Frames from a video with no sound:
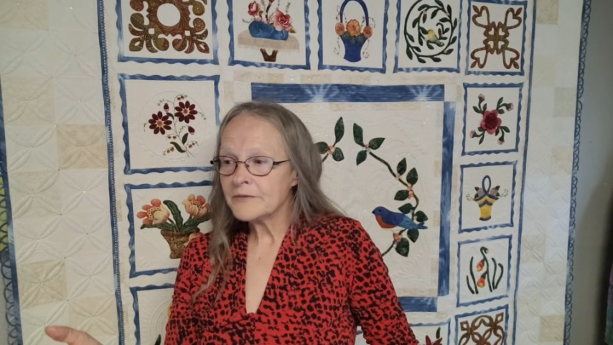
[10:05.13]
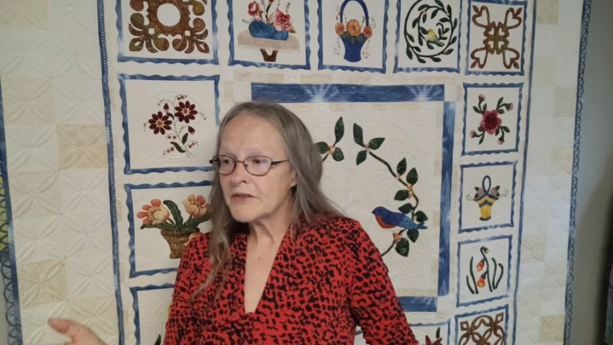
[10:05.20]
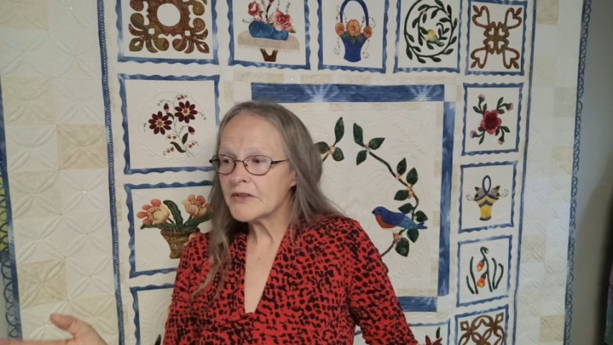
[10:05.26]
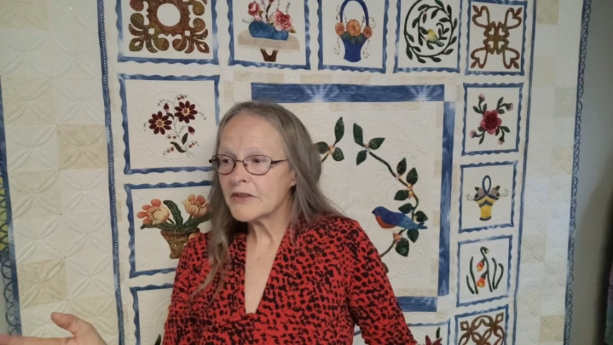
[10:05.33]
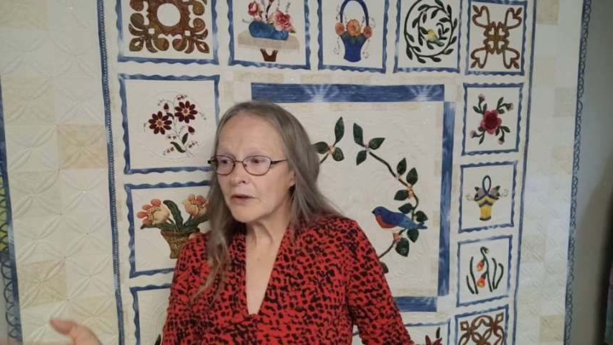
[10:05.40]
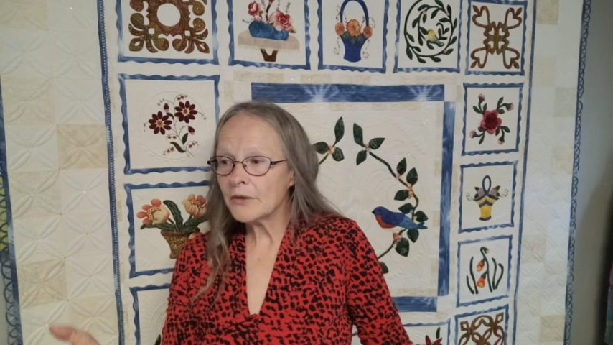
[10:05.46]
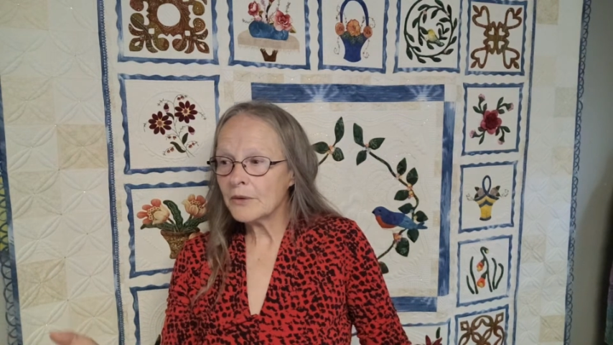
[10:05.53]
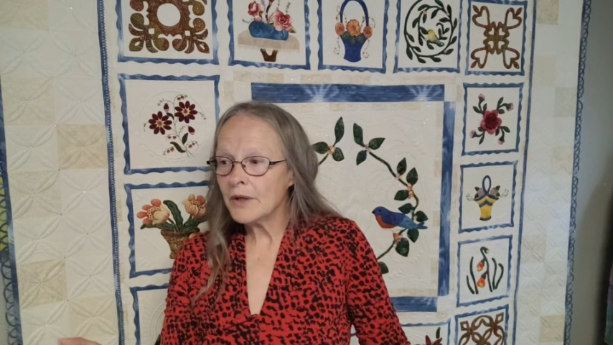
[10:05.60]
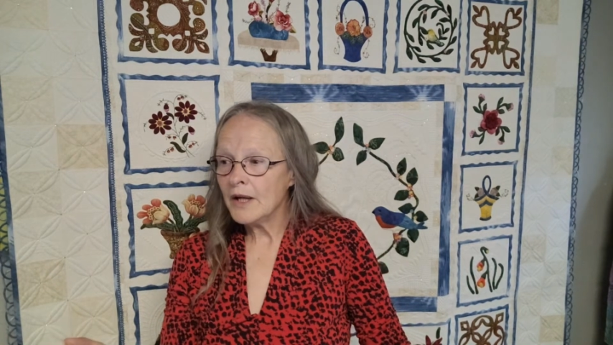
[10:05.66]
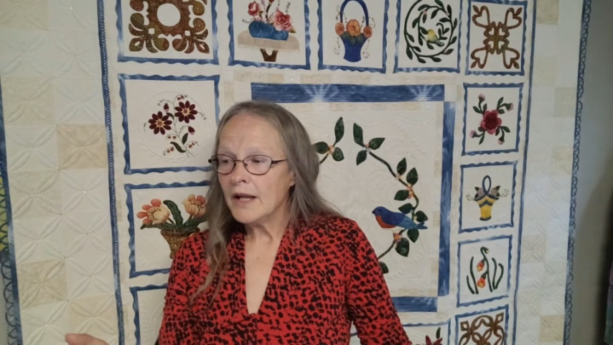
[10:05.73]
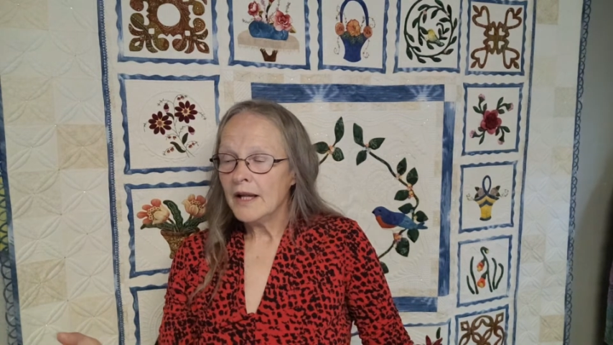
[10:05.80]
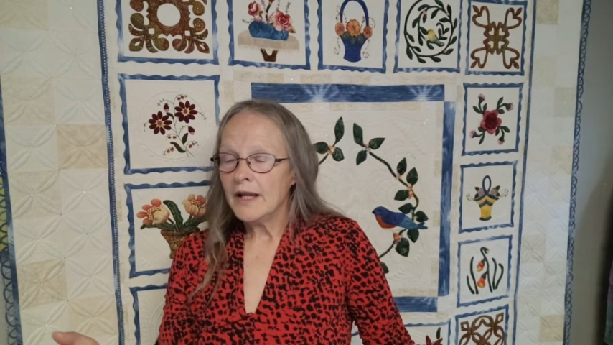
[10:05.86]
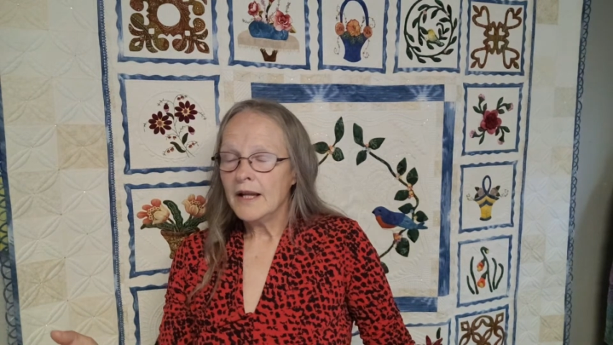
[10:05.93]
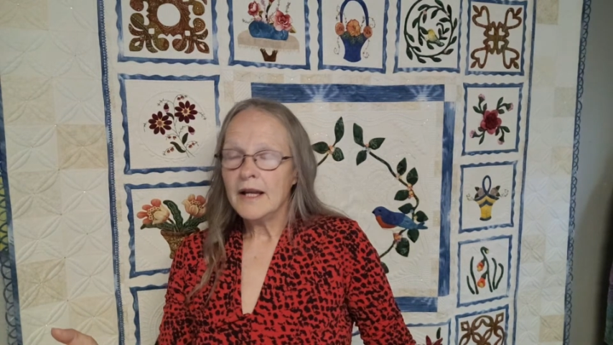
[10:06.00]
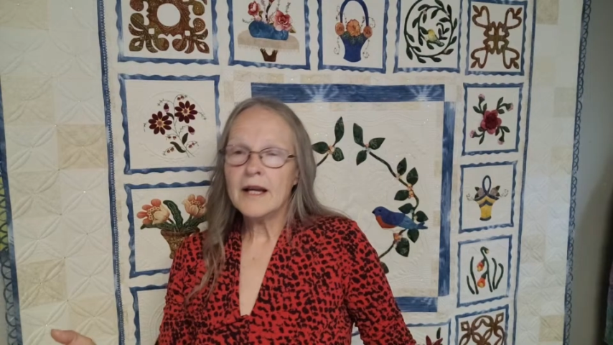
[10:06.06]
So
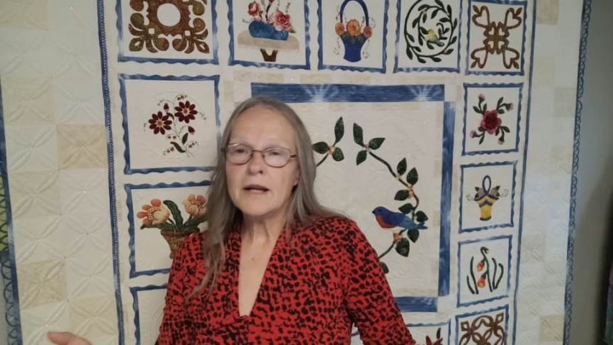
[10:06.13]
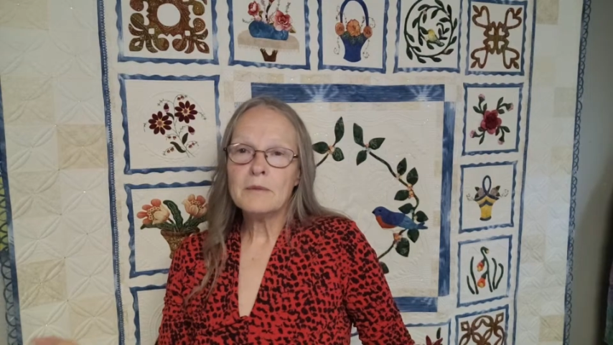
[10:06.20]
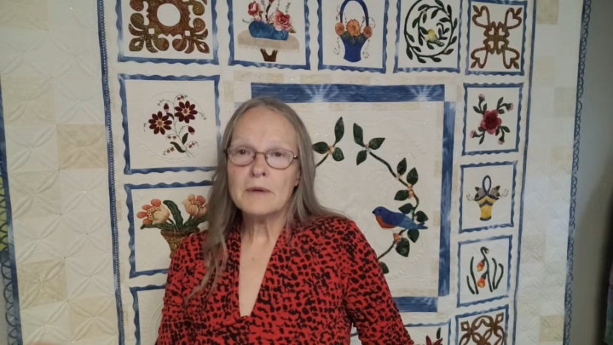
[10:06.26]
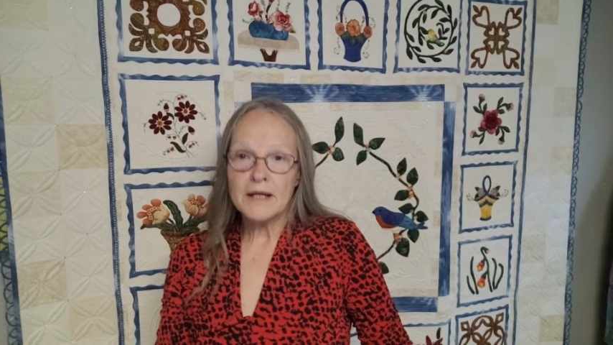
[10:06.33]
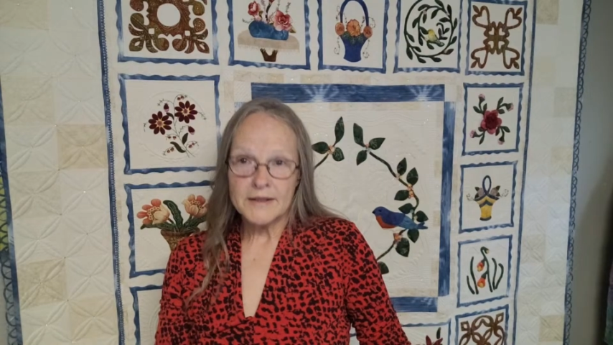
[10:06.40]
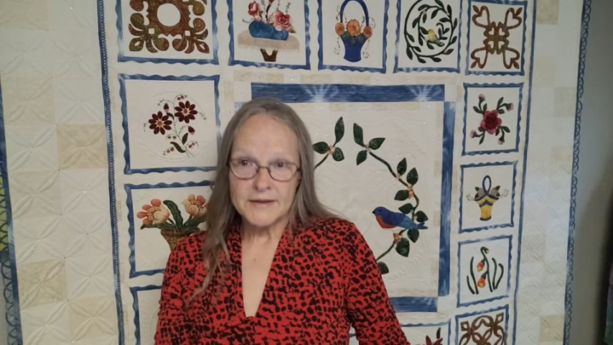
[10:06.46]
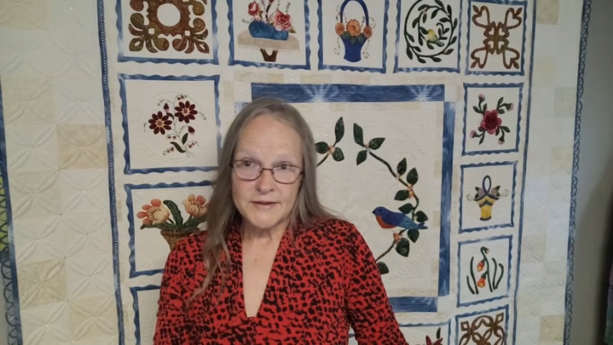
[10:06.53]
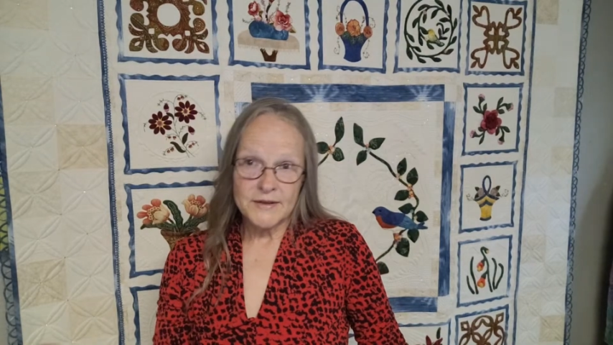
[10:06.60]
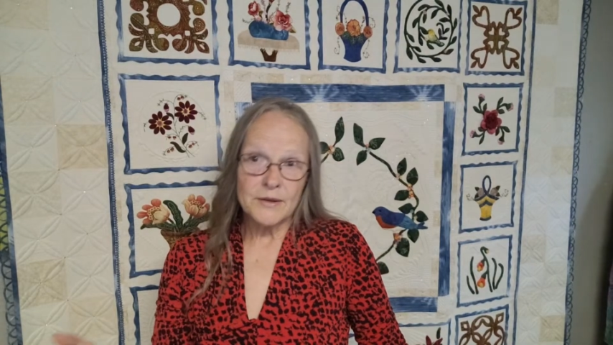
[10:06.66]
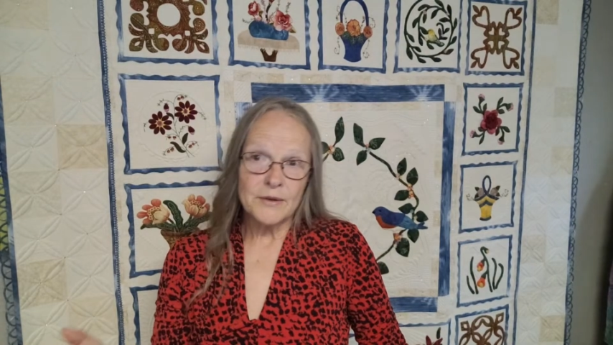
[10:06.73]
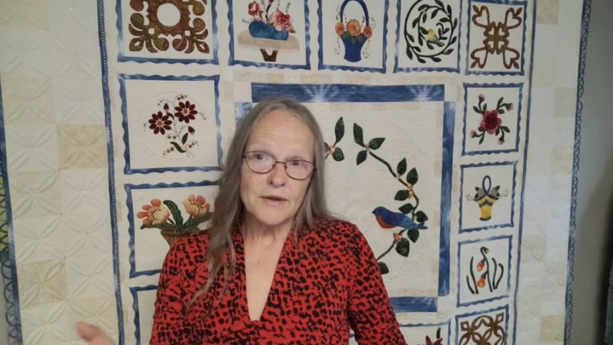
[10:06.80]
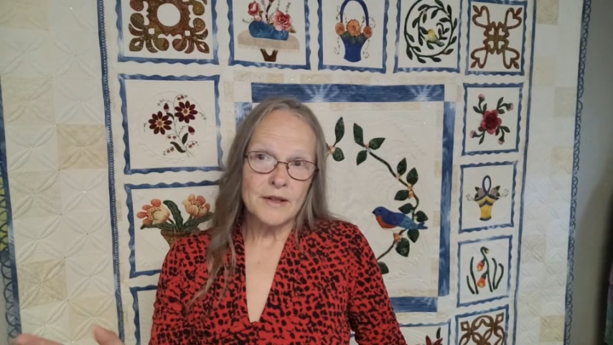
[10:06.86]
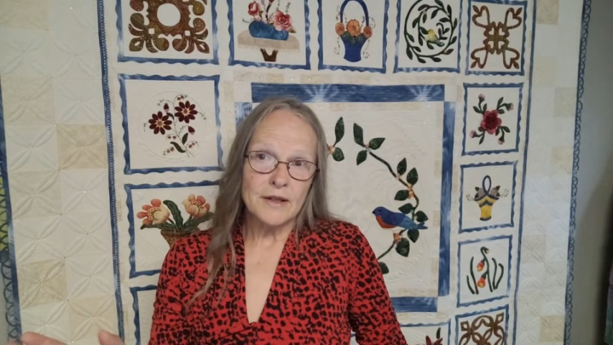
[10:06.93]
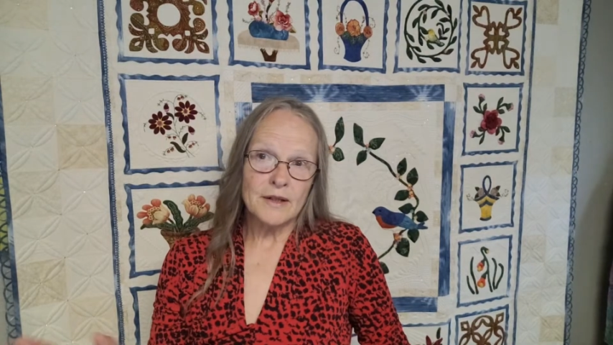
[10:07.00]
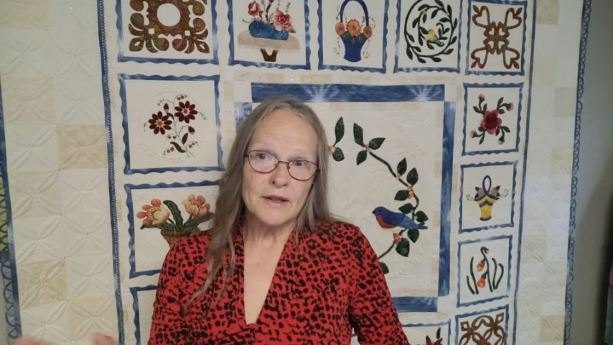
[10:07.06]
anyway, so
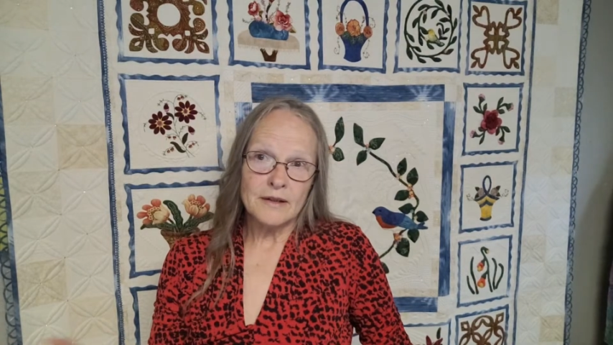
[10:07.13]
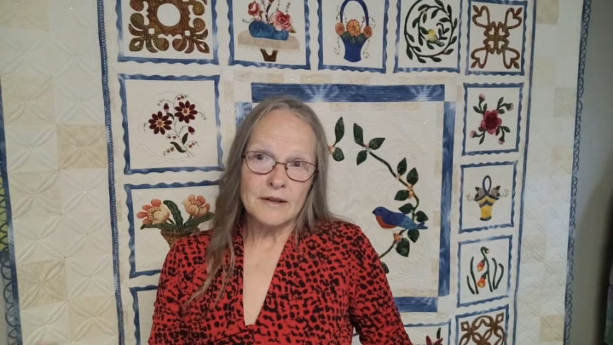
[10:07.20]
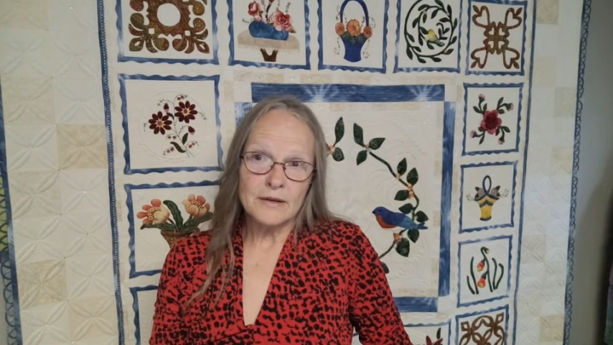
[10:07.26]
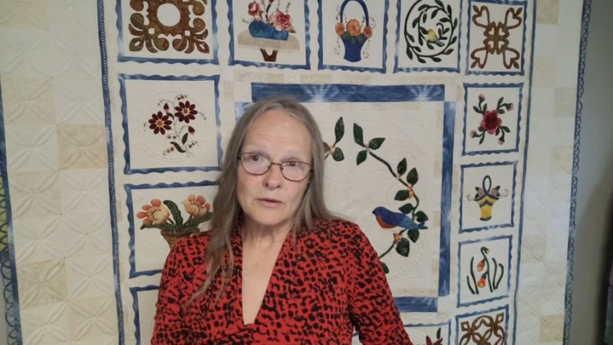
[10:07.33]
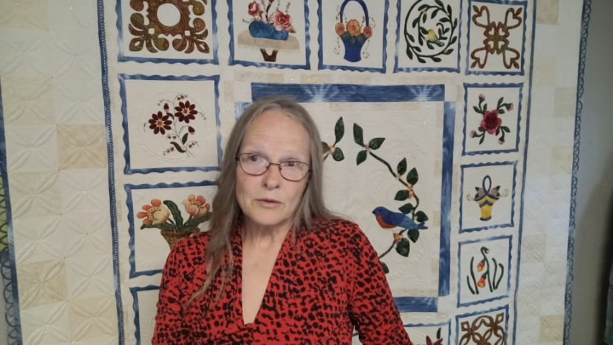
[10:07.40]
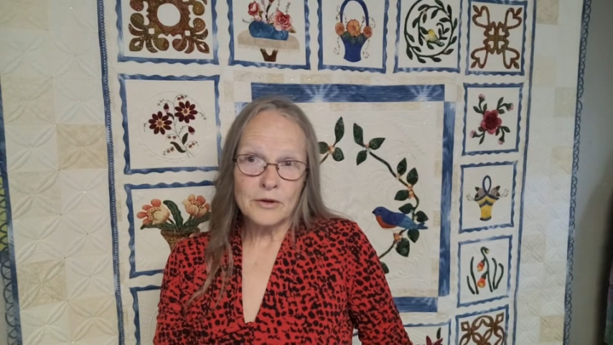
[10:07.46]
the